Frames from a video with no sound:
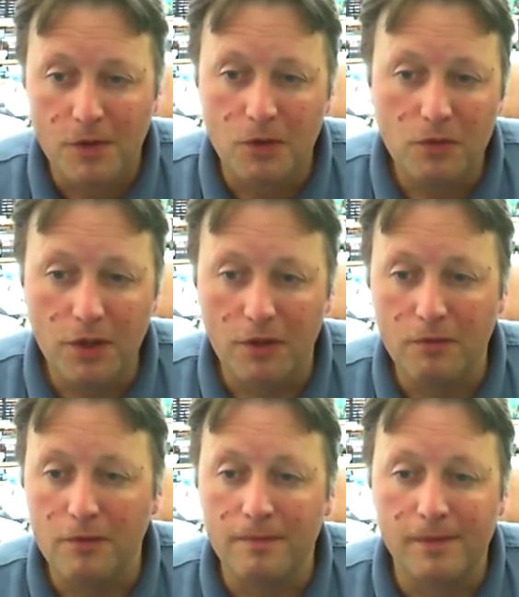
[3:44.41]
all, you
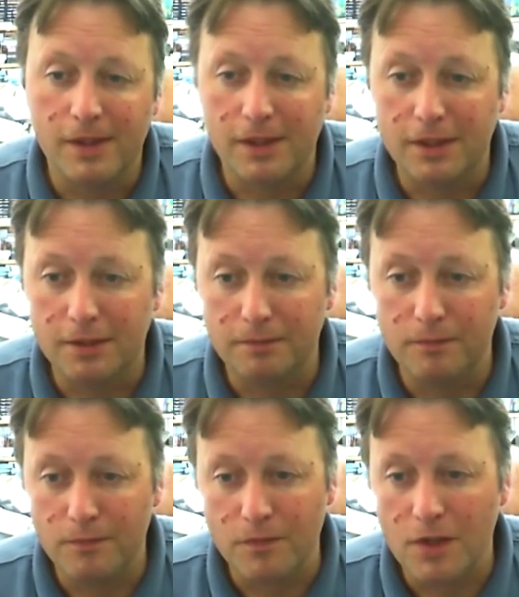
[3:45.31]
know,
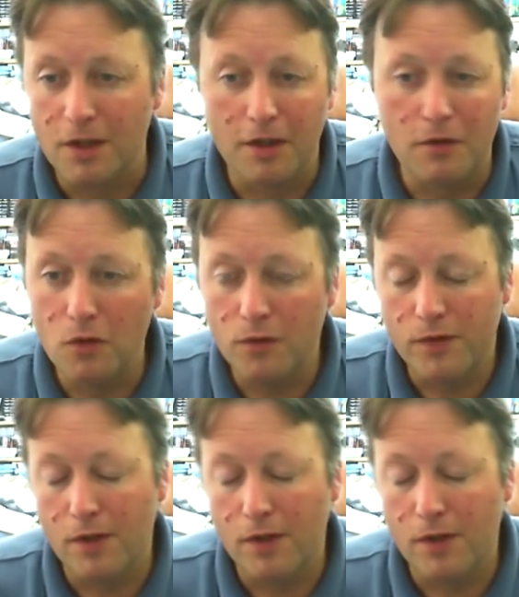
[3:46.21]
north,